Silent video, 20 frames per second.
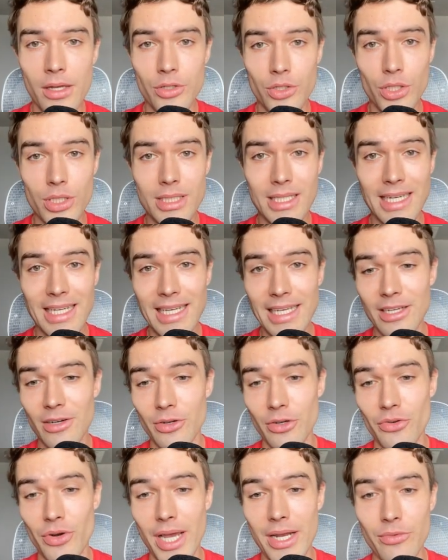Just click
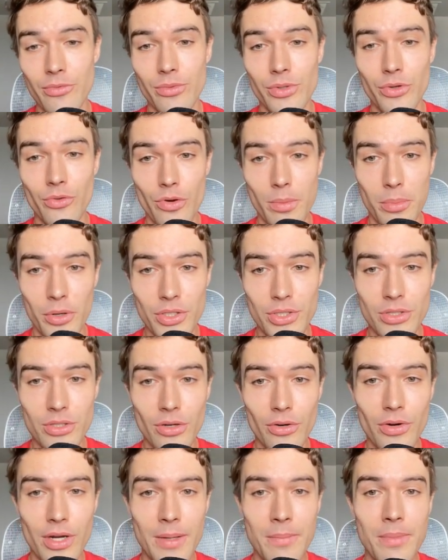on create new
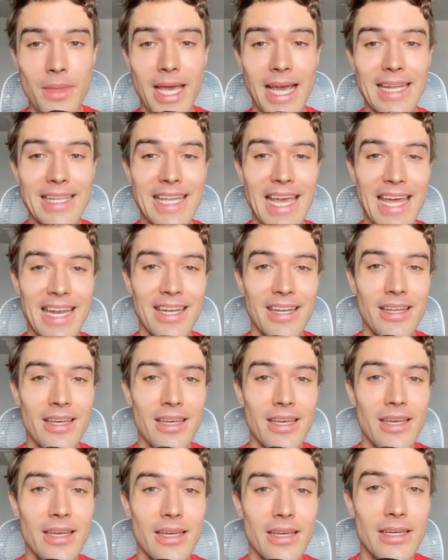repository, and then
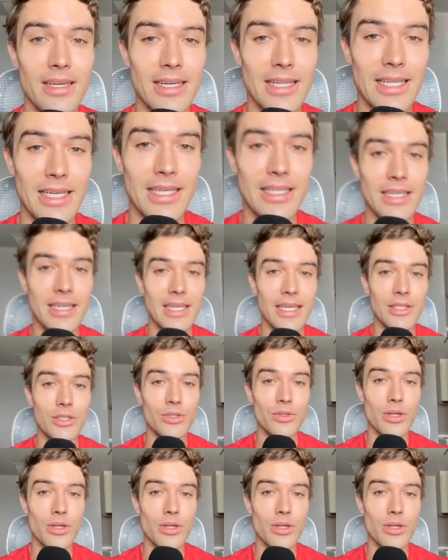click into